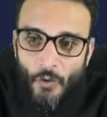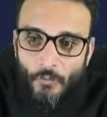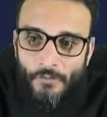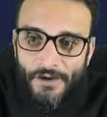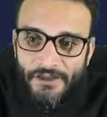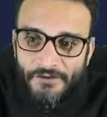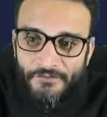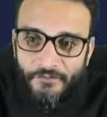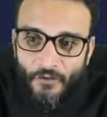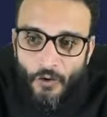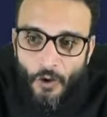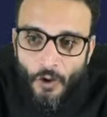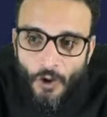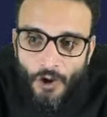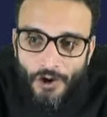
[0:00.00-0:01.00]
with
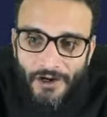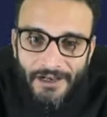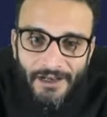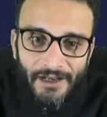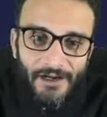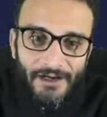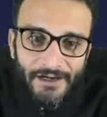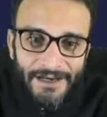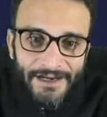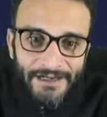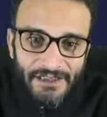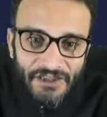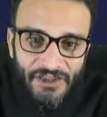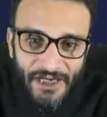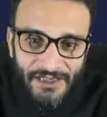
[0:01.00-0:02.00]
4
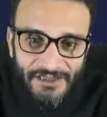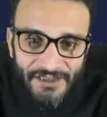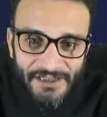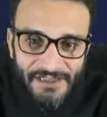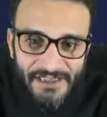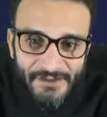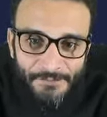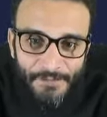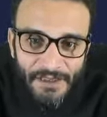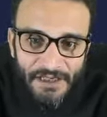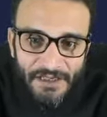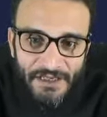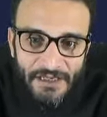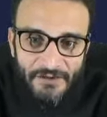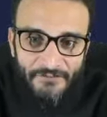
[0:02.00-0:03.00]
learned judges
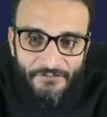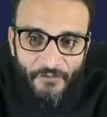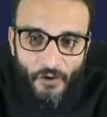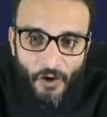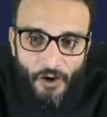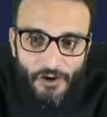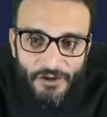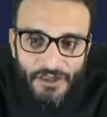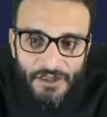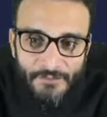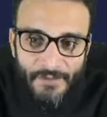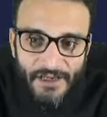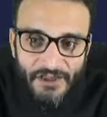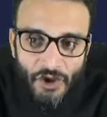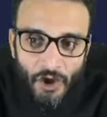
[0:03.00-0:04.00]
speaking for
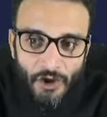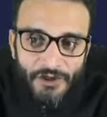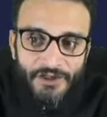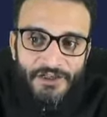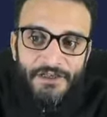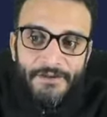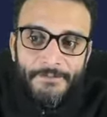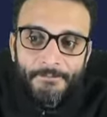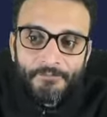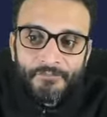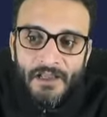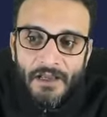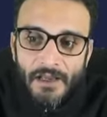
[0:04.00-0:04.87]
the majority,